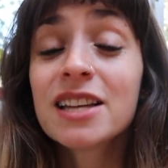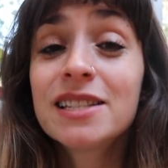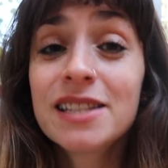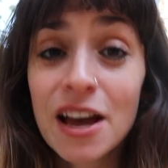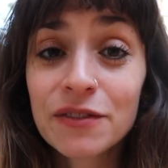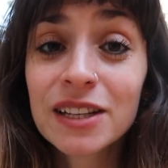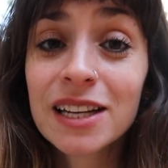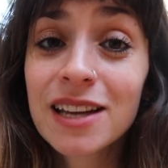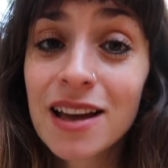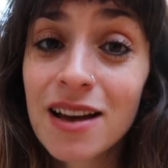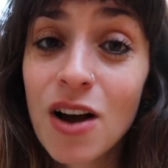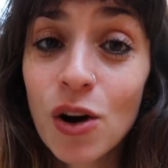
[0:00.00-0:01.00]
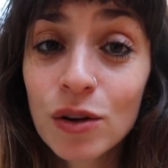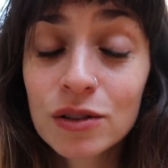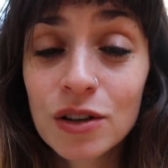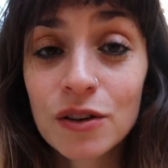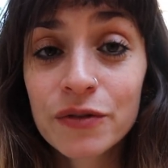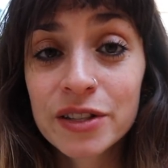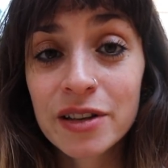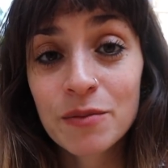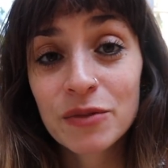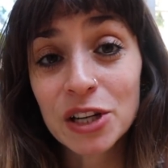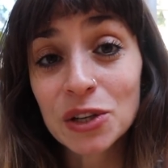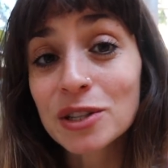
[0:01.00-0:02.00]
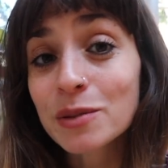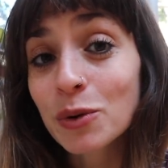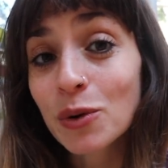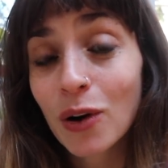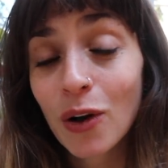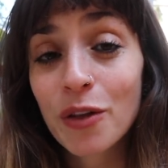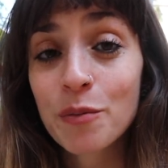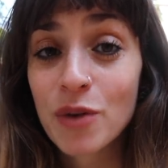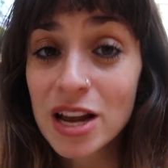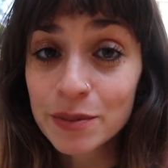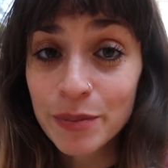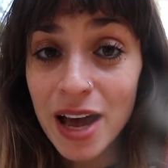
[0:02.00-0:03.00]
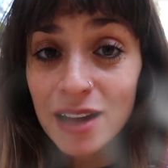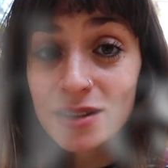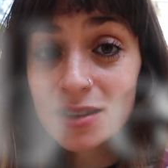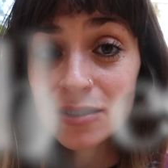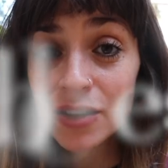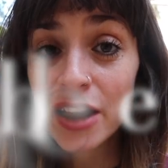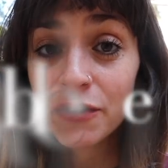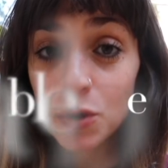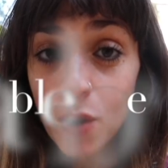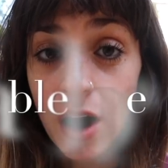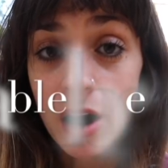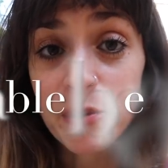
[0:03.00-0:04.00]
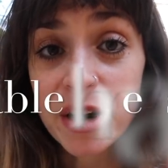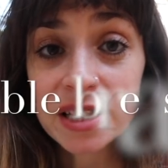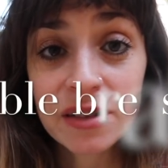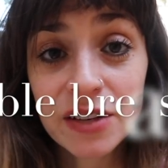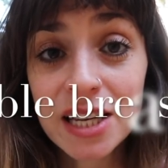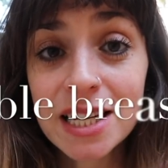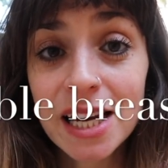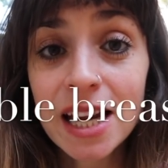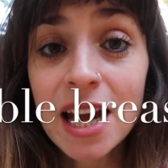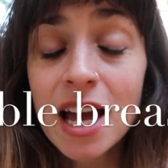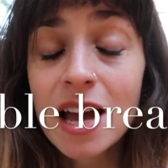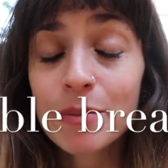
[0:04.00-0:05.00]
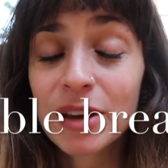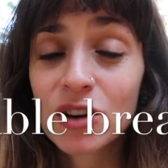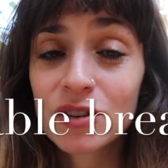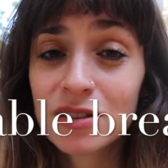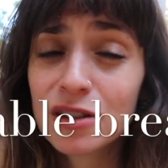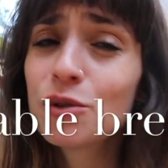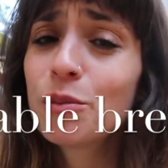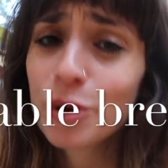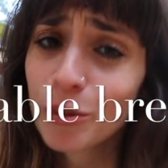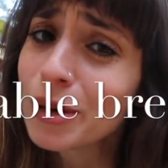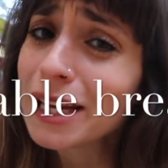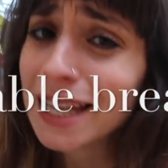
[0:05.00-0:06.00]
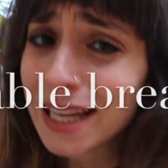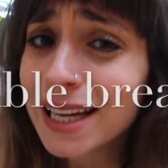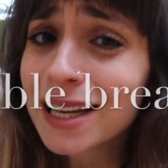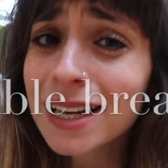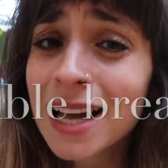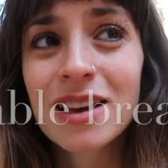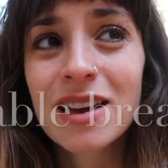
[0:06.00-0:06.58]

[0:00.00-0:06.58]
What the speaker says: Definitely get hold of some reusable cloth breast pads if you are breastfeeding, because you'll probably leak.